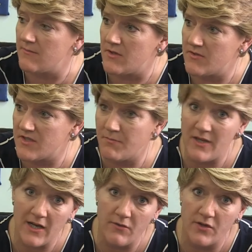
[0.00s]
I mean, there was a
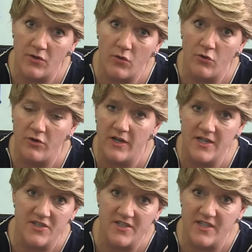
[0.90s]
piano in the corner, and
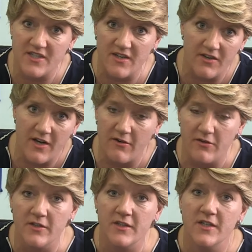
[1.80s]
he just sits over there
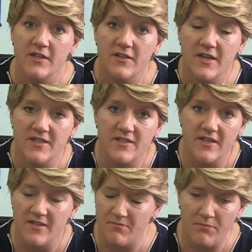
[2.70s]
and
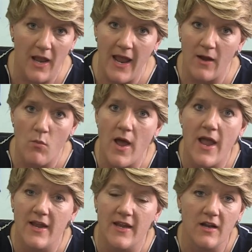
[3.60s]
is playing
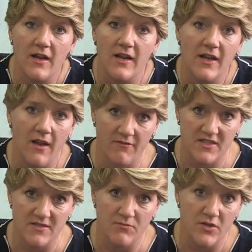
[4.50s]
away. He clearly loves
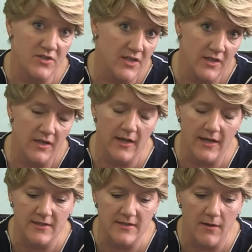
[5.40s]
his music,
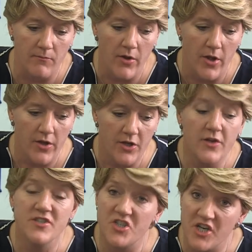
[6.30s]
and you know,
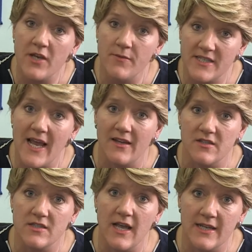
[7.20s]
he's a genuine
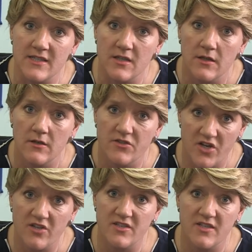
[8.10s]
talent, and
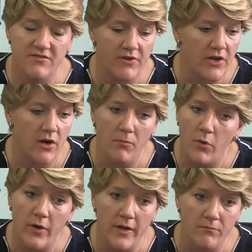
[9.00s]
started as a very young
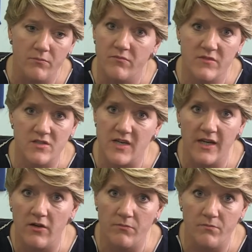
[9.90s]
boy and
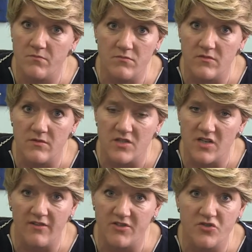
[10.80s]
singing on the
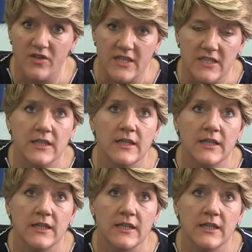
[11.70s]
side of the street.